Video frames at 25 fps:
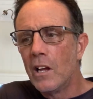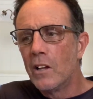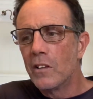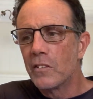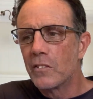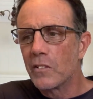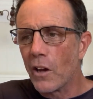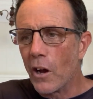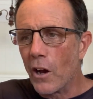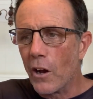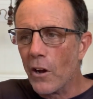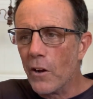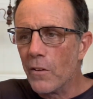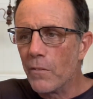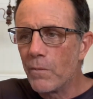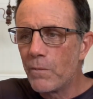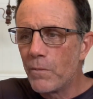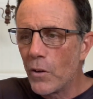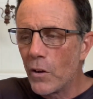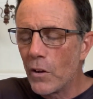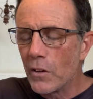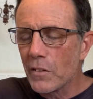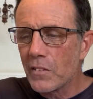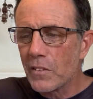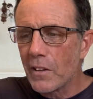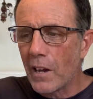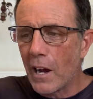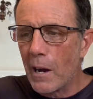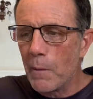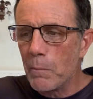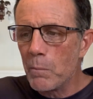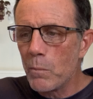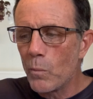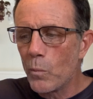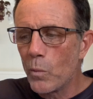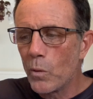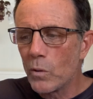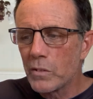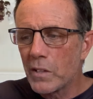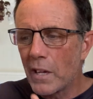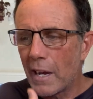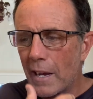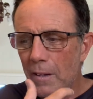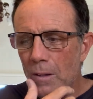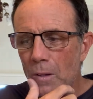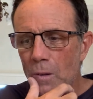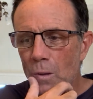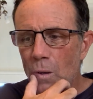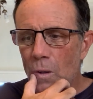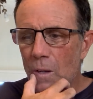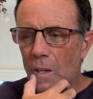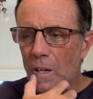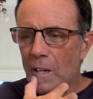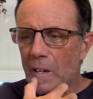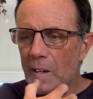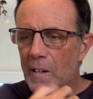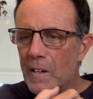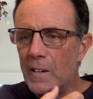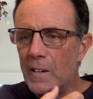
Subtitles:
So first up, we'll take a look at